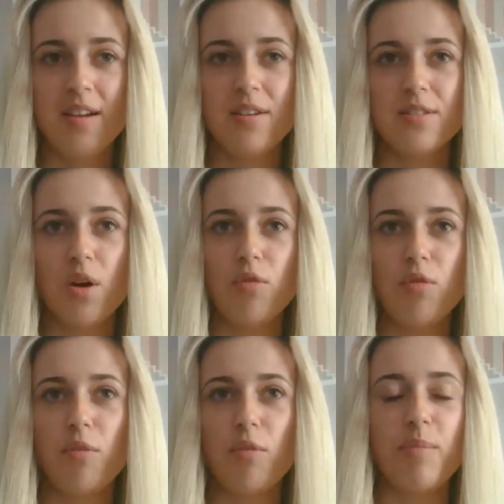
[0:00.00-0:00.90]
So
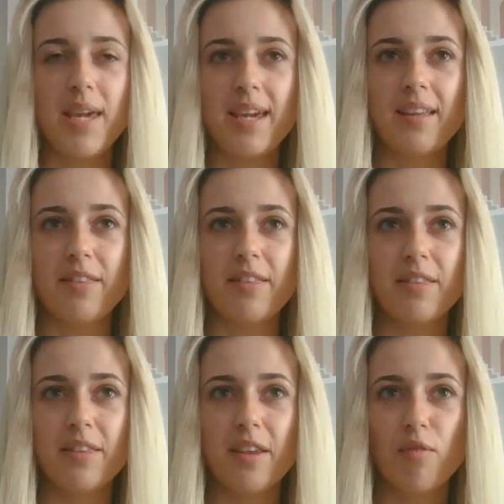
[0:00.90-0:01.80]
for me,
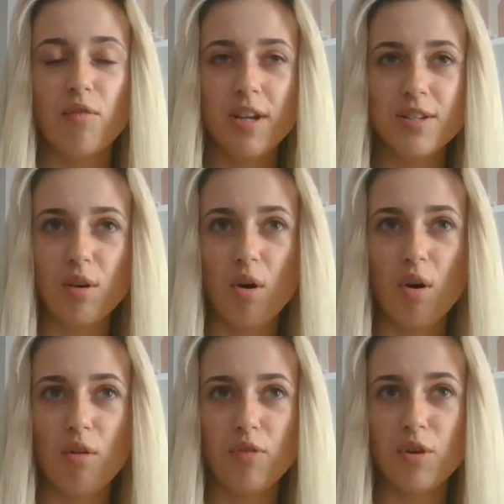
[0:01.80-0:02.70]
the risk
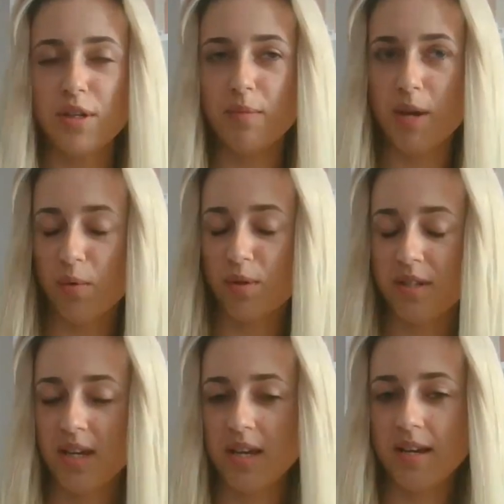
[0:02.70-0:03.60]
of using
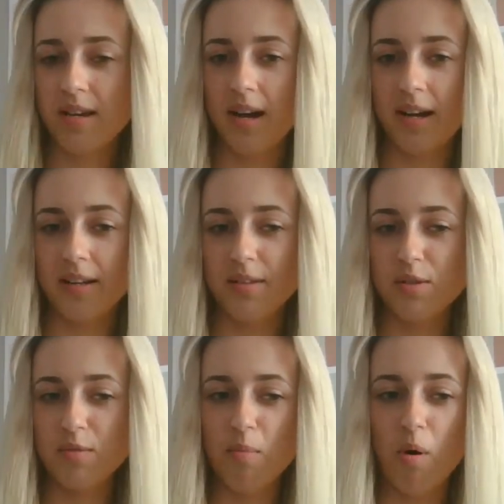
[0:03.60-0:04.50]
POC and
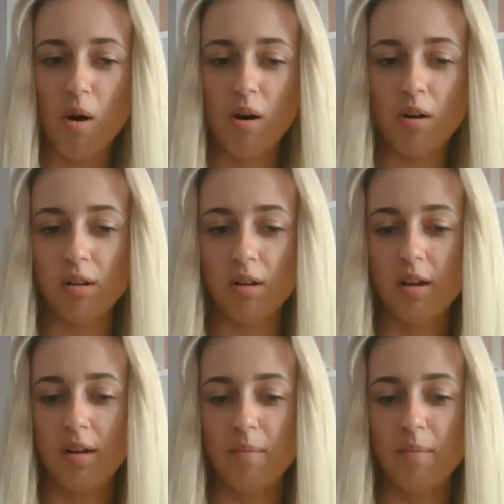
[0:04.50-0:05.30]
small